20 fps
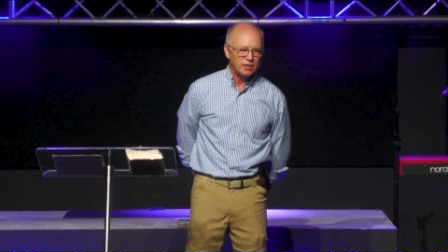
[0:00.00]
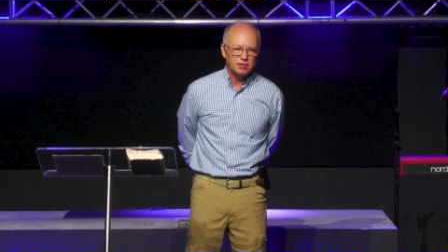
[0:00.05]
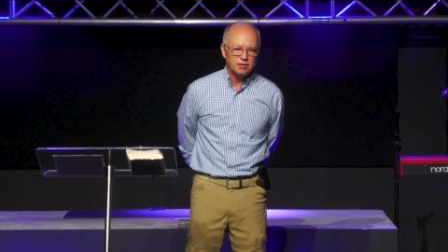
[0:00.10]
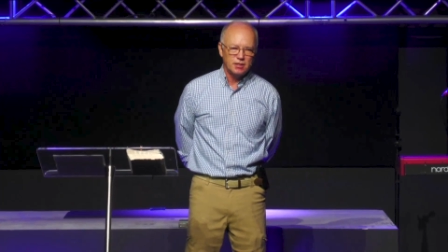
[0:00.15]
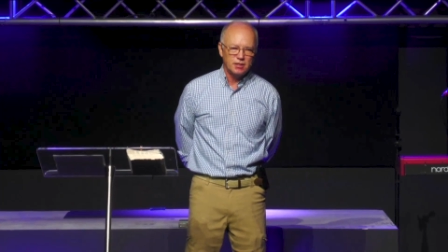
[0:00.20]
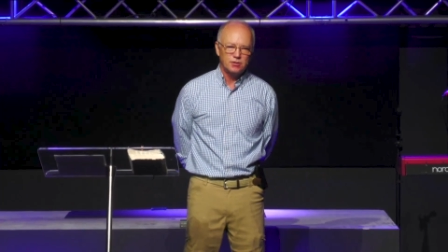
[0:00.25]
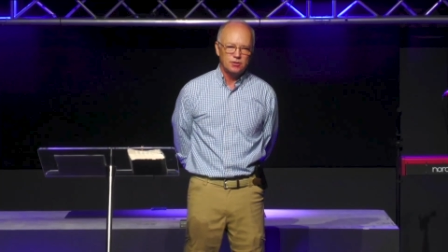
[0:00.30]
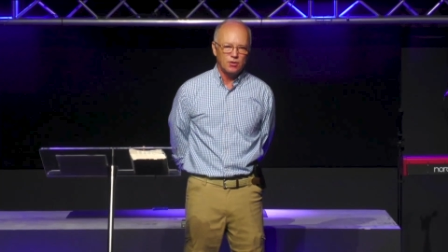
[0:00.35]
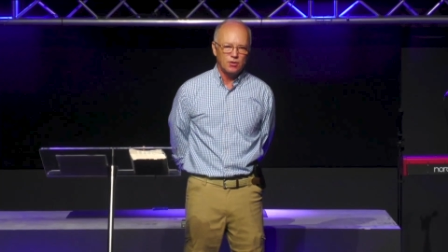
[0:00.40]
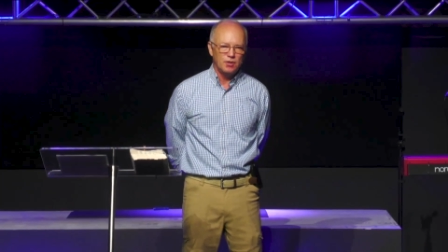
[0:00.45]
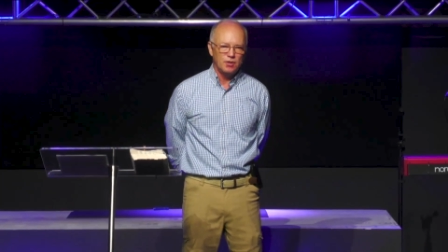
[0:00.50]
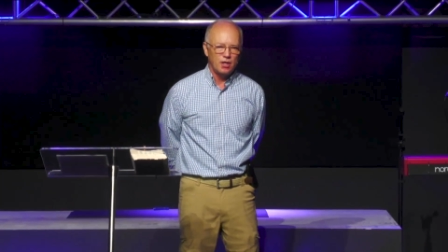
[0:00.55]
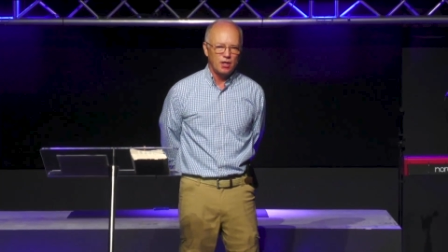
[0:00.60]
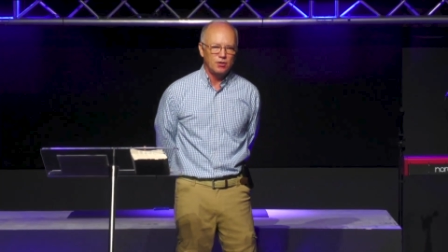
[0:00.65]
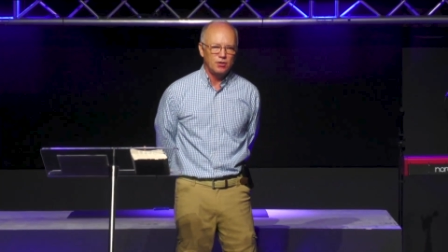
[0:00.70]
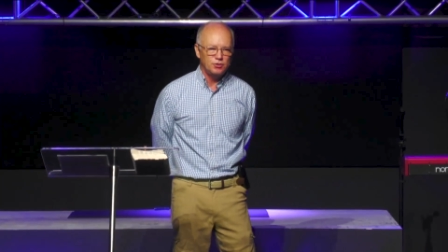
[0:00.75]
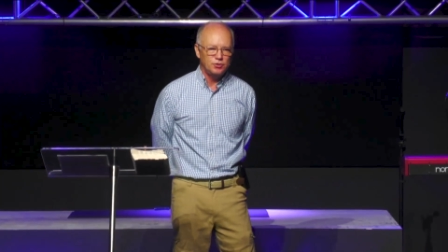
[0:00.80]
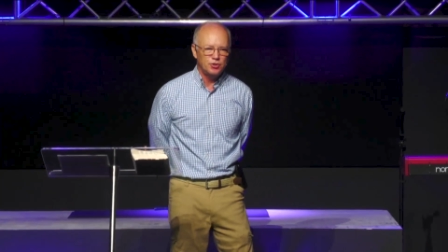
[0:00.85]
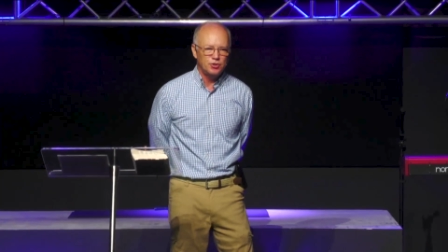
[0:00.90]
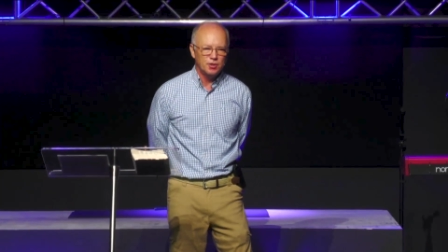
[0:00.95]
Tony, I
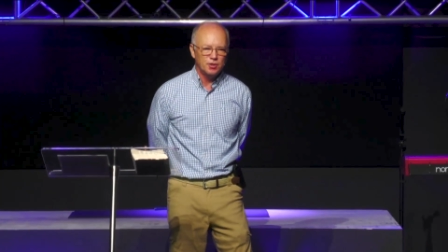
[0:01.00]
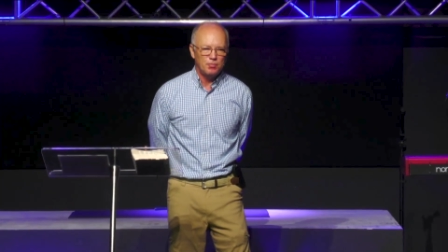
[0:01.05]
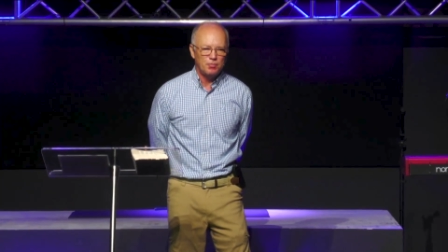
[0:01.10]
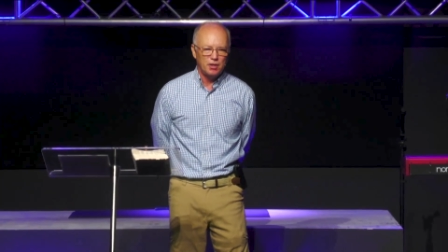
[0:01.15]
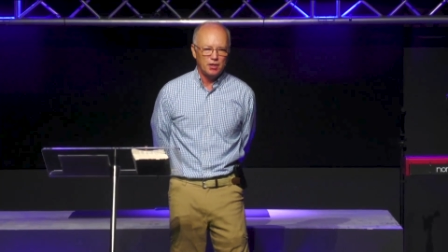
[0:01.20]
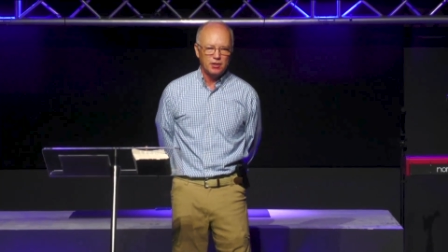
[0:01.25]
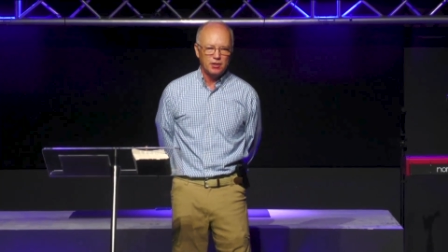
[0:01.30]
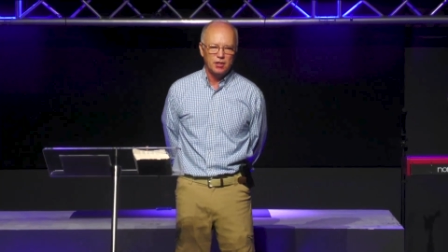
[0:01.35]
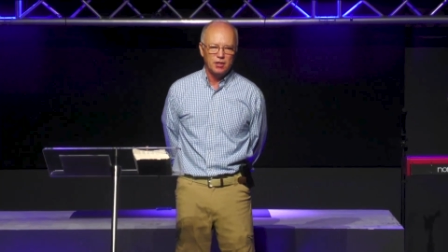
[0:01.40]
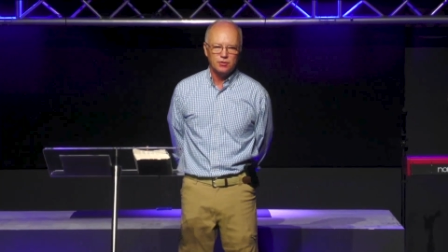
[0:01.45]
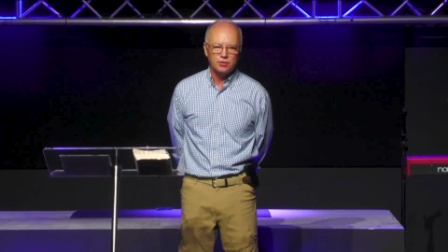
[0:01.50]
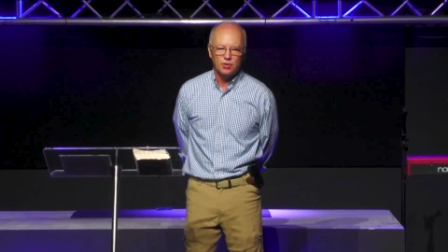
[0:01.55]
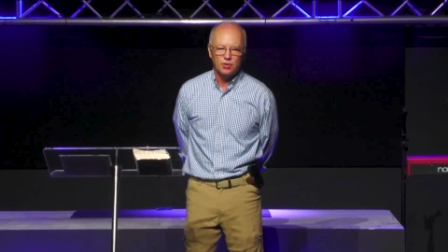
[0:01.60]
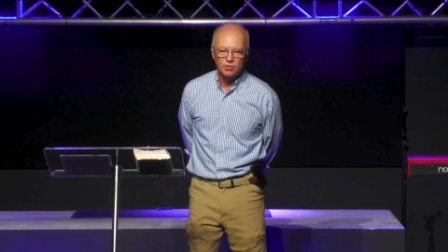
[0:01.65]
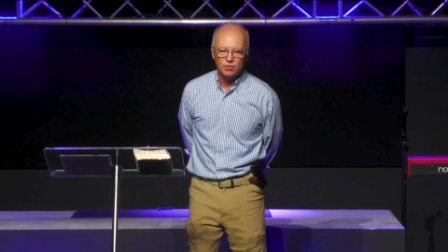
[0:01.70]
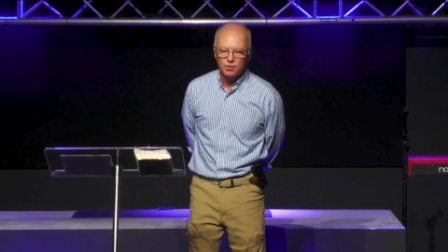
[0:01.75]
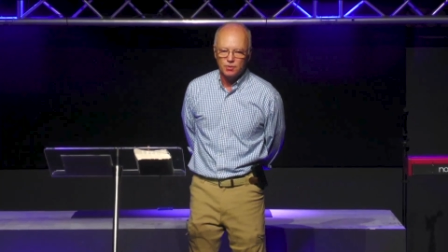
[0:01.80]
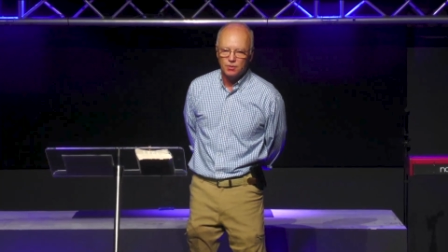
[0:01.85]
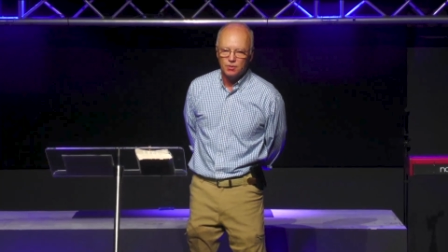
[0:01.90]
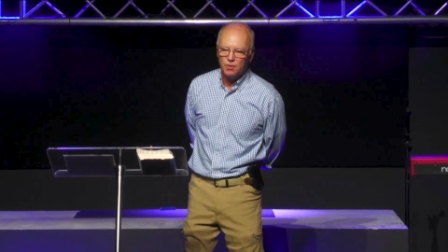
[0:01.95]
heard you could play the guitar
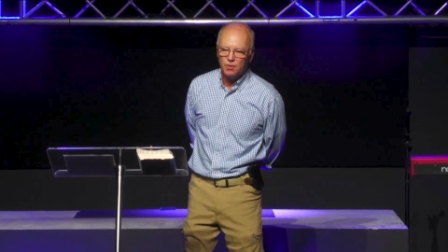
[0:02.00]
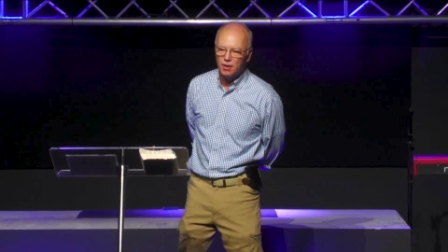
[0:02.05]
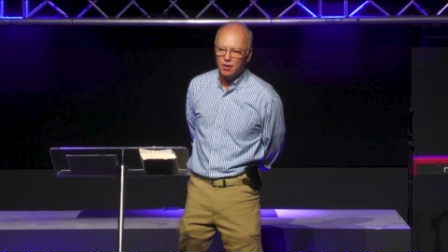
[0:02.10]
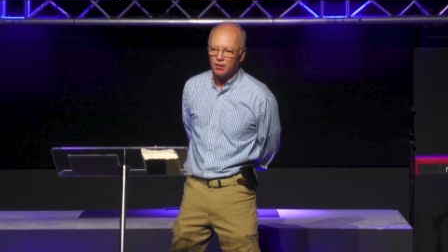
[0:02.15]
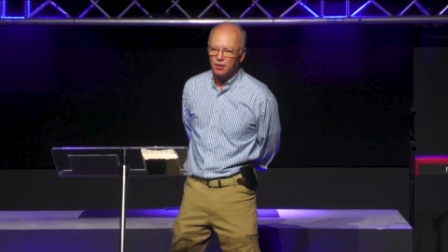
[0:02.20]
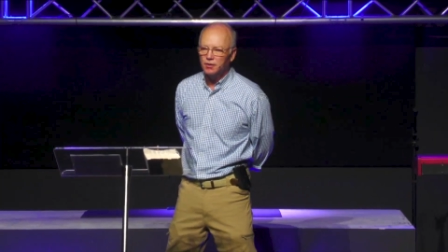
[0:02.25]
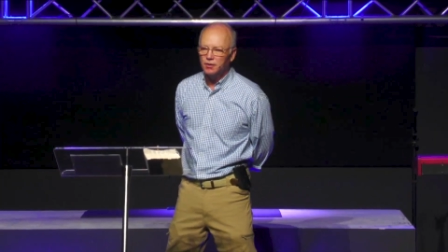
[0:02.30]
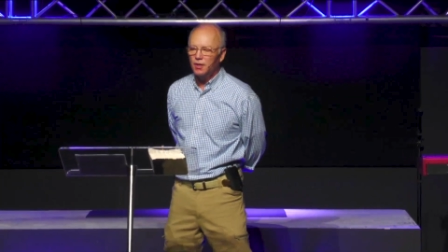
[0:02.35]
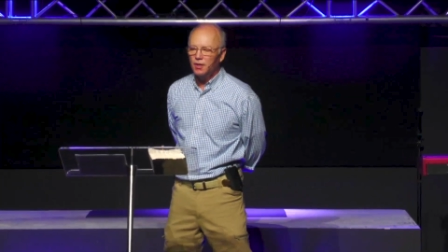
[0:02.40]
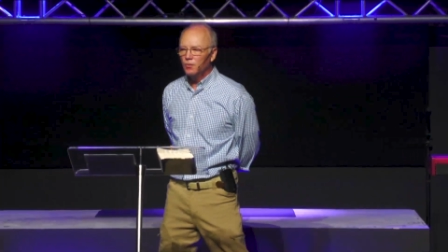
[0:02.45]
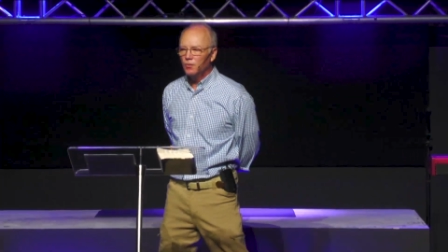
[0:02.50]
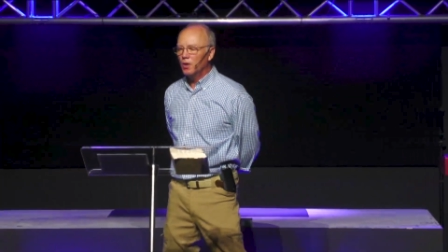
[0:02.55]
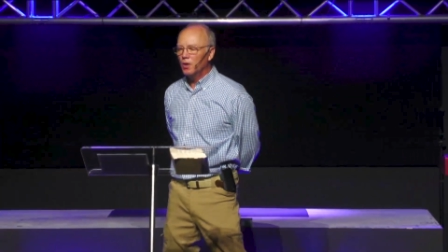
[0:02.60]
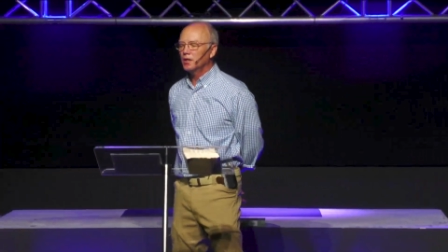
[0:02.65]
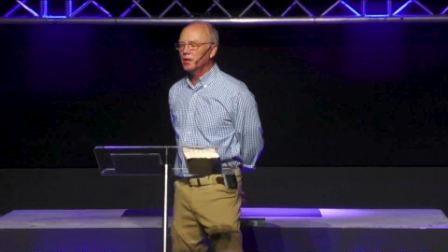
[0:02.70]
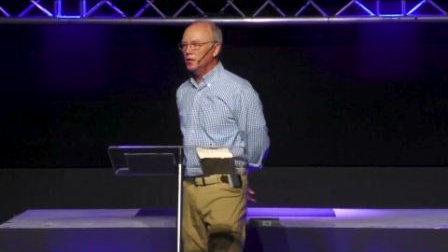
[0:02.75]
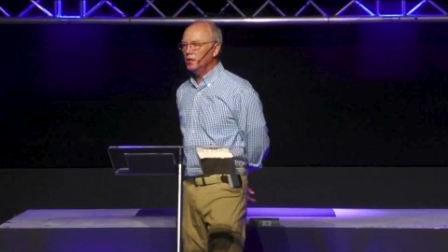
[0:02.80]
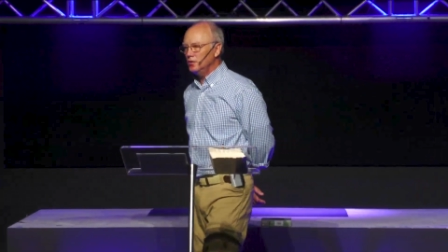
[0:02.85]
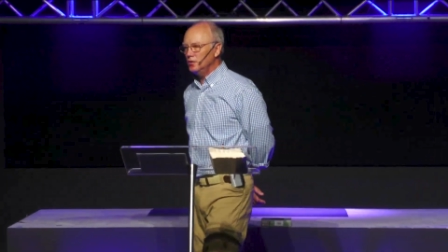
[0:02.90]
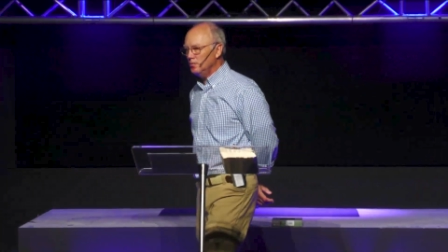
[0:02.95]
real well. What
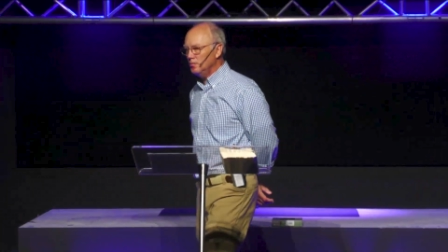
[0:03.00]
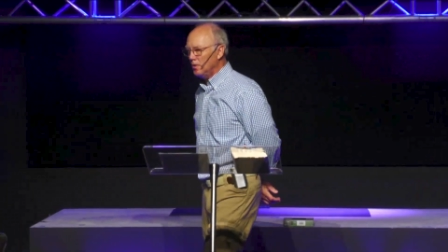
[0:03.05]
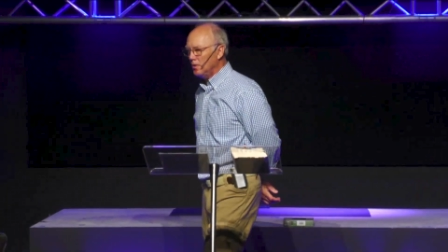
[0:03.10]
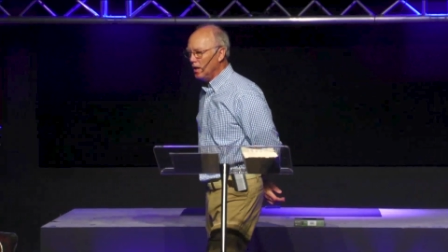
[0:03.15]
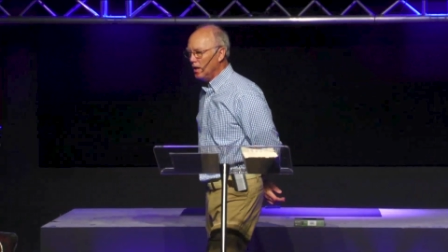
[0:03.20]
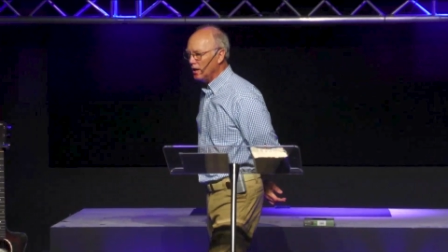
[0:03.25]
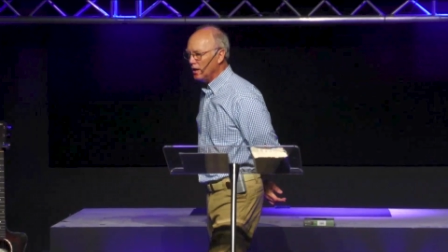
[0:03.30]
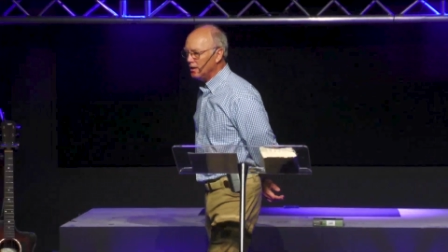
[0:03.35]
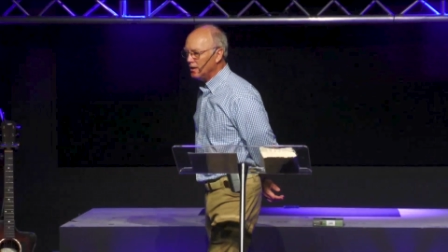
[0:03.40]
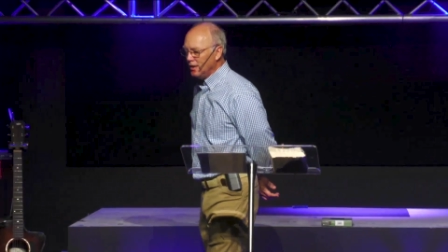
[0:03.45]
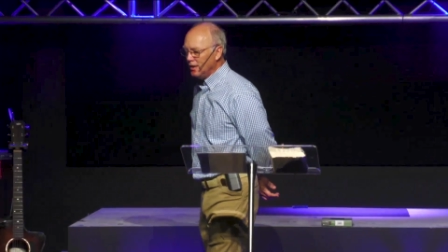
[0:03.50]
can you play?